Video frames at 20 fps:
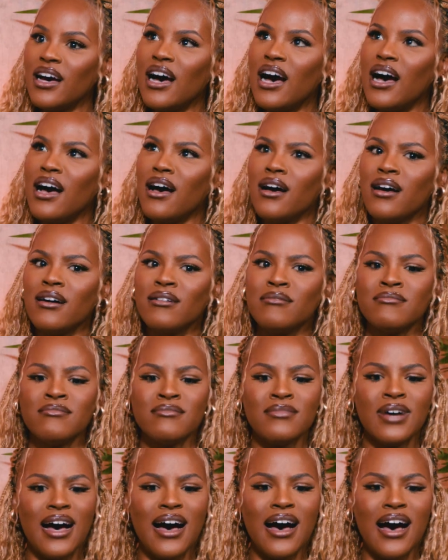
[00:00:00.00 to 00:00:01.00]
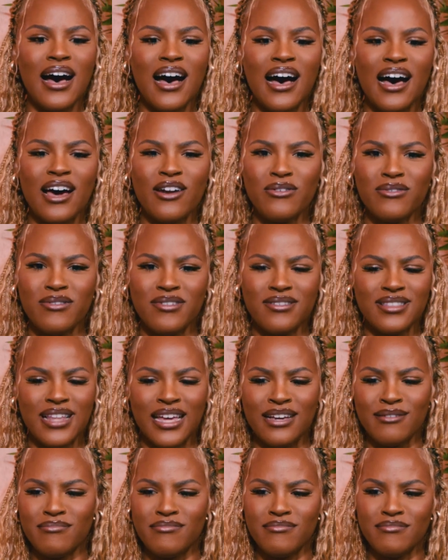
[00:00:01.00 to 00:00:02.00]
I don't,
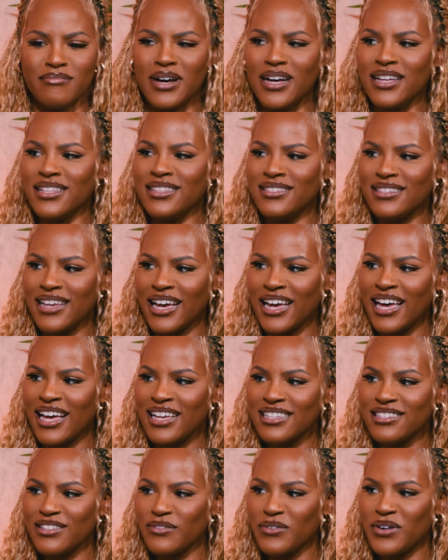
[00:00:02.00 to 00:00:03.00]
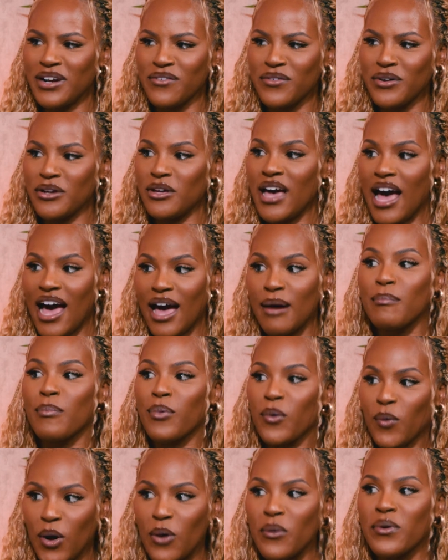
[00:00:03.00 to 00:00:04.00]
like months, I guess. Whenever I
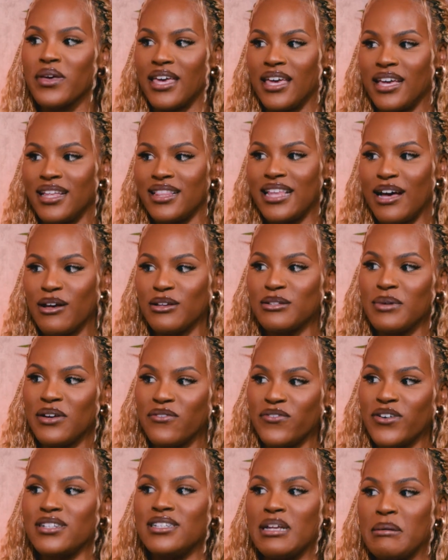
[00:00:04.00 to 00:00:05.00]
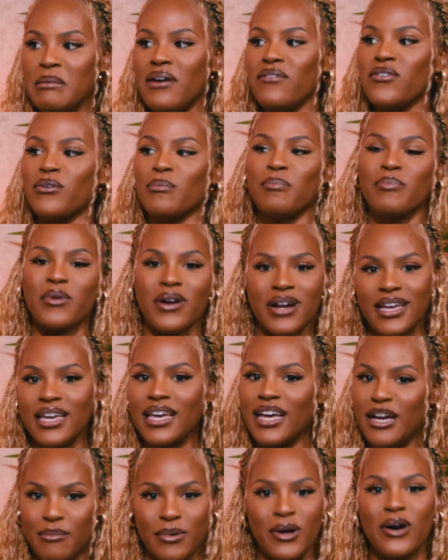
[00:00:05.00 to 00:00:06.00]
broke it. That was my first time ever
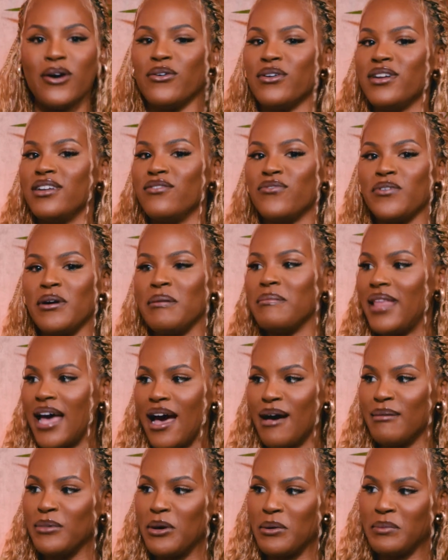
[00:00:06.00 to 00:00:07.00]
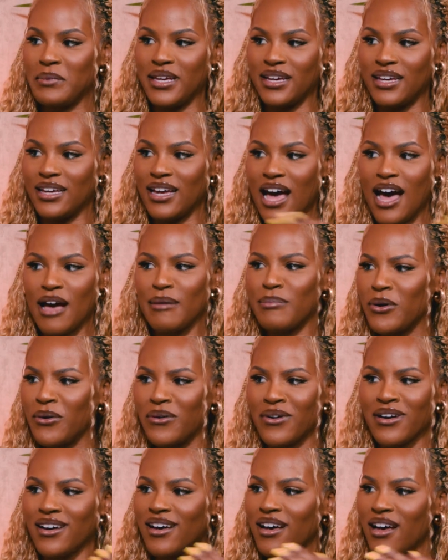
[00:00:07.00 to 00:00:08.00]
breaking a bone. And from that moment, I
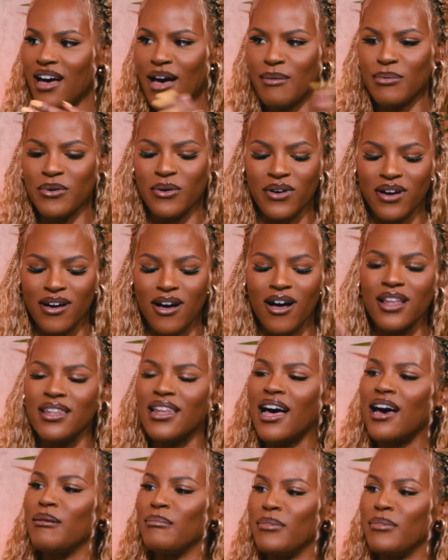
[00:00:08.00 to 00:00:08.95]
broke a lot of bones.